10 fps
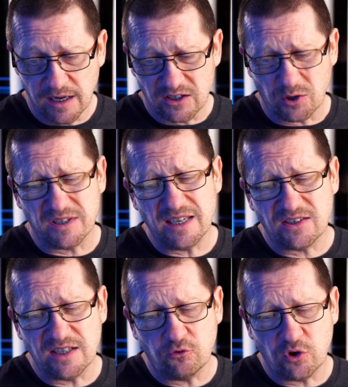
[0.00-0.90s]
So it says
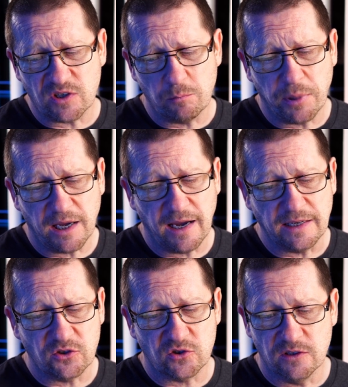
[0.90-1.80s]
citrus and pine.
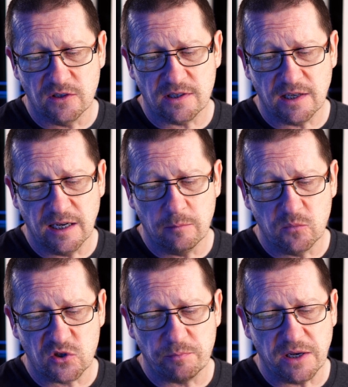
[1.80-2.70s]
It doesn't
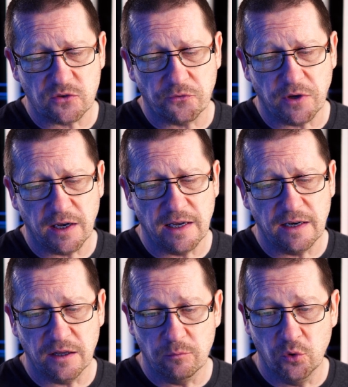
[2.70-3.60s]
specify
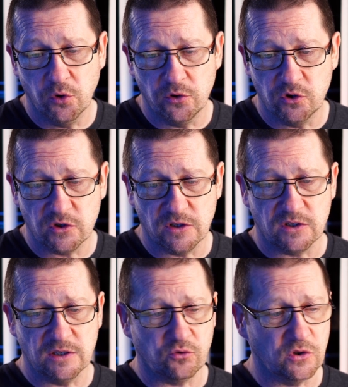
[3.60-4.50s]
anything more than just the
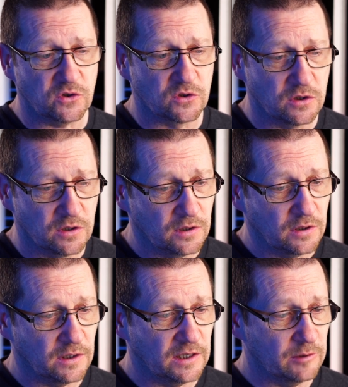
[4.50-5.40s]
citrus.
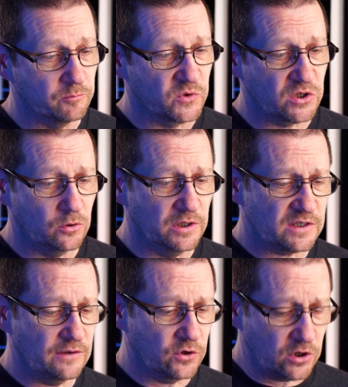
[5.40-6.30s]
So let's
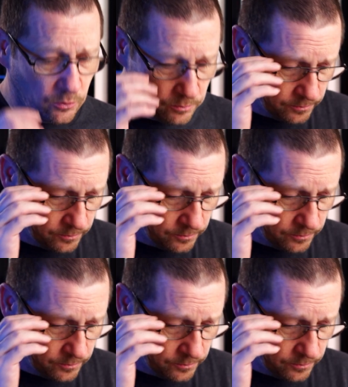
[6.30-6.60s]
give it a go.